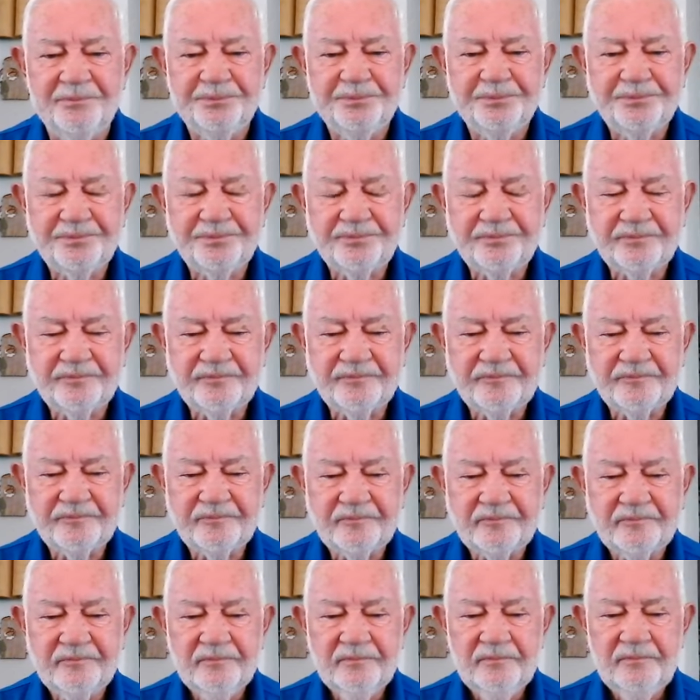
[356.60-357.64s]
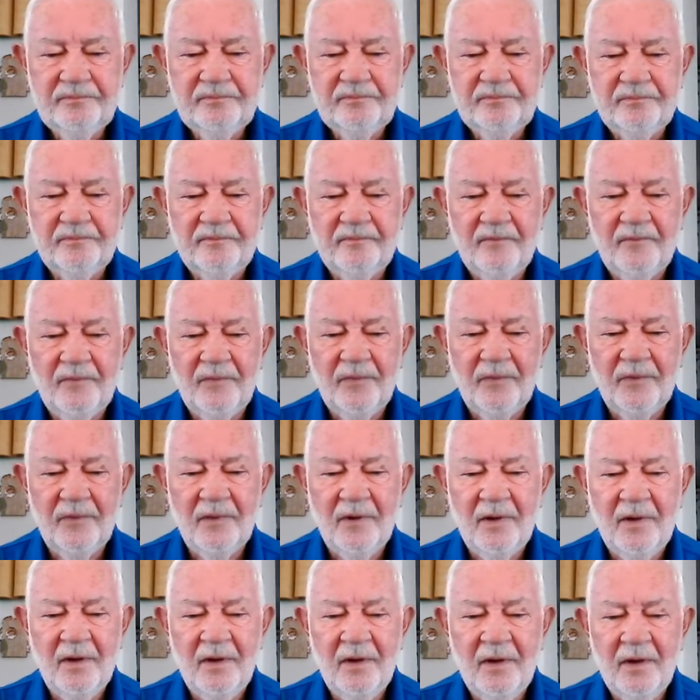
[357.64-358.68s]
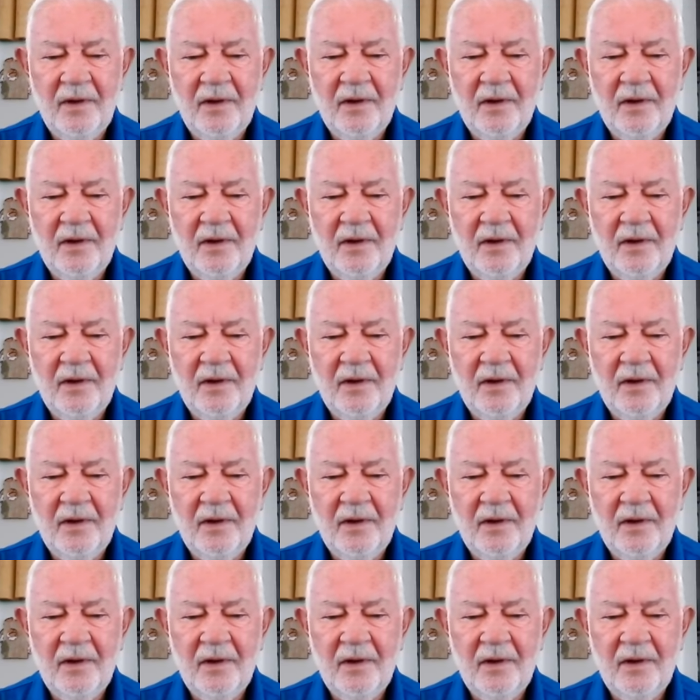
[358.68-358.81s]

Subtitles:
No one is speaking in this clip.